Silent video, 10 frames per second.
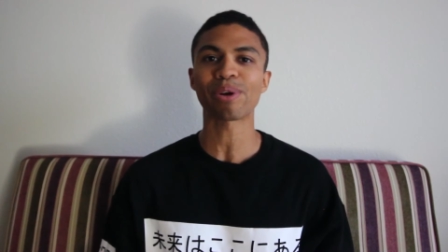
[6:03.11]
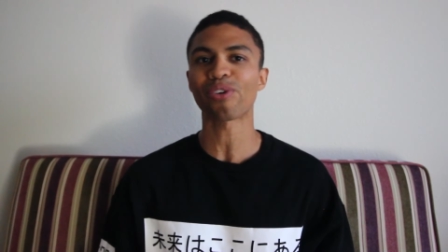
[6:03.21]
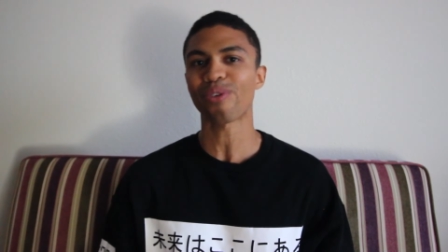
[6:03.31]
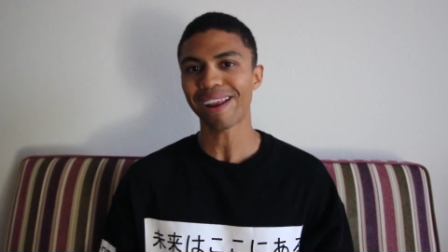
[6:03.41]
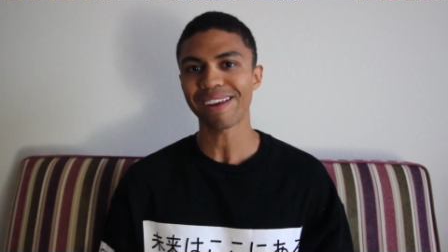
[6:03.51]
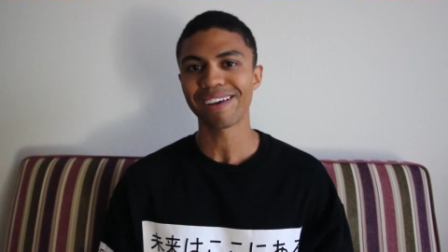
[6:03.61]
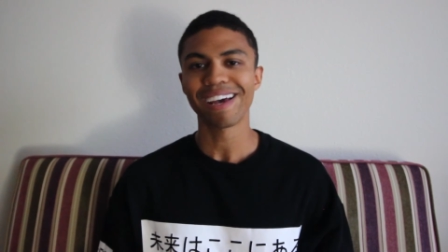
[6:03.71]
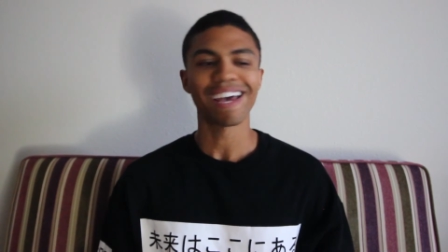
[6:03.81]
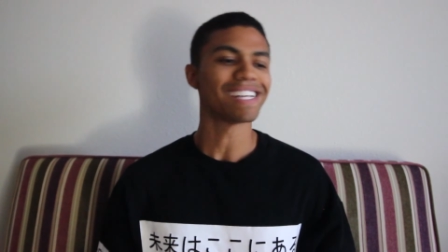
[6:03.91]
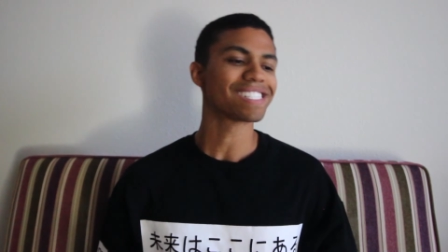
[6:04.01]
your credit.
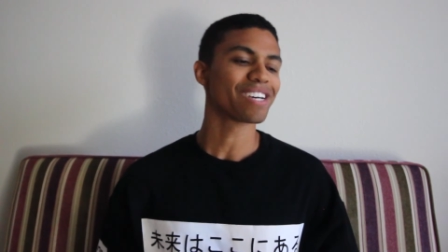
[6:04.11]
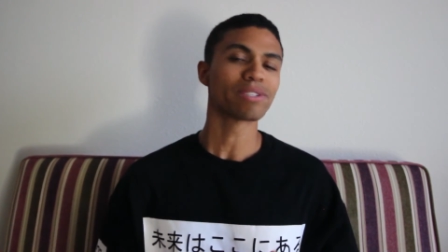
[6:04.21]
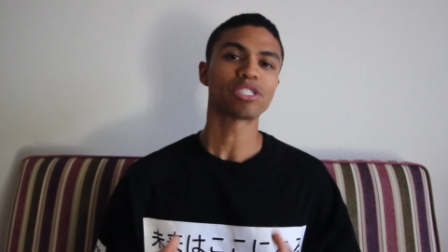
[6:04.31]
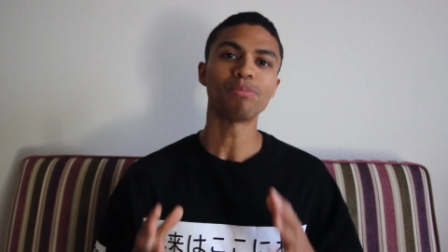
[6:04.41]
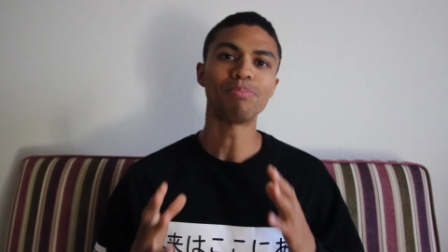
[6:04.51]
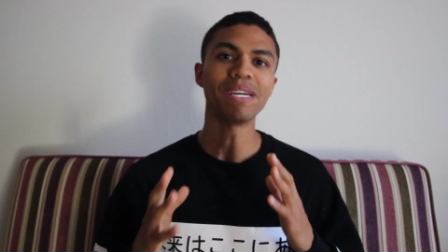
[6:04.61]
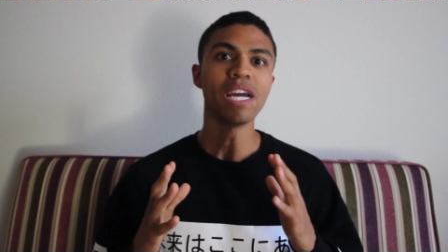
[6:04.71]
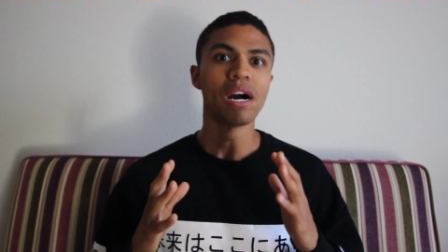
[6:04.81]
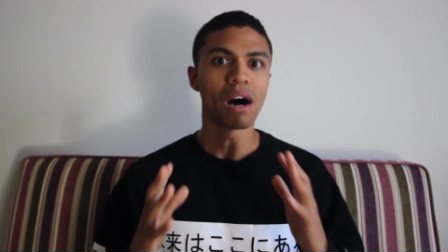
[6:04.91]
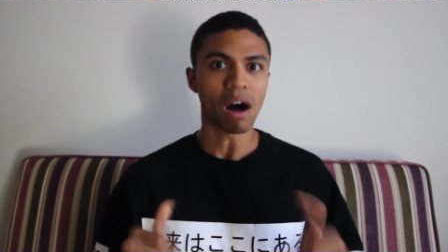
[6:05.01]
It's going to be
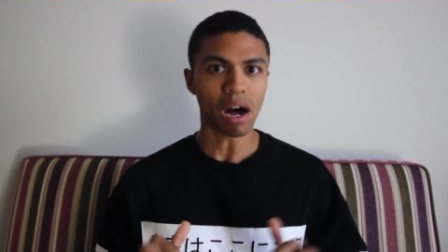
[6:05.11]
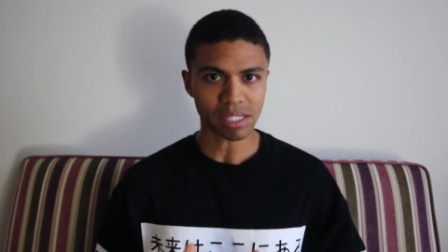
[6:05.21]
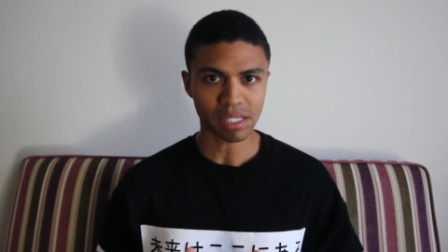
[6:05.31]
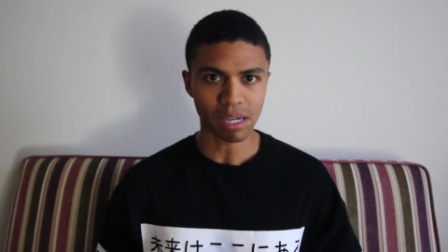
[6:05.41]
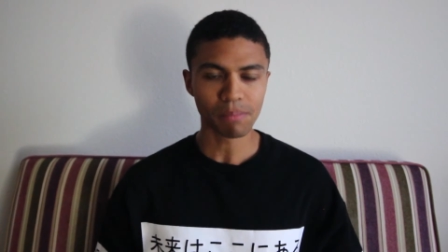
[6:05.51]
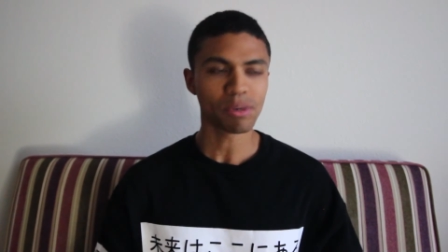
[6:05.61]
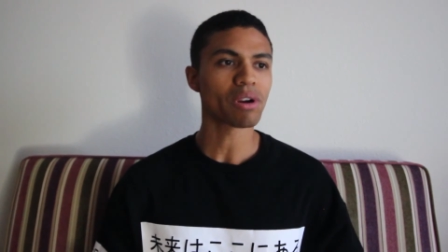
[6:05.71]
awesome.